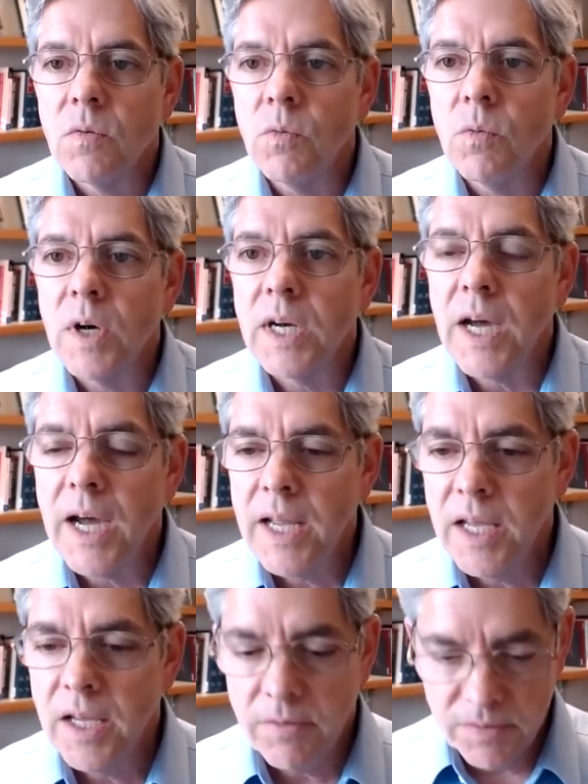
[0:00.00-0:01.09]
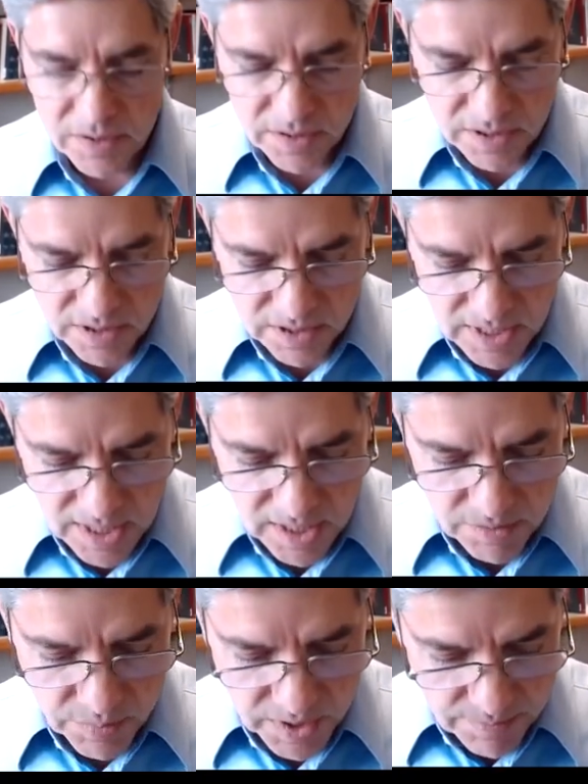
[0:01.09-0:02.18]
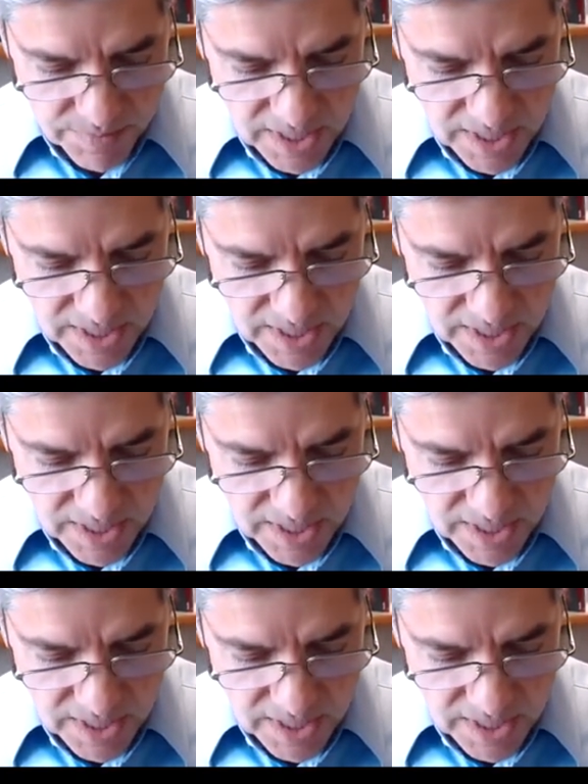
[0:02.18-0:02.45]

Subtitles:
what I have to say, but I'm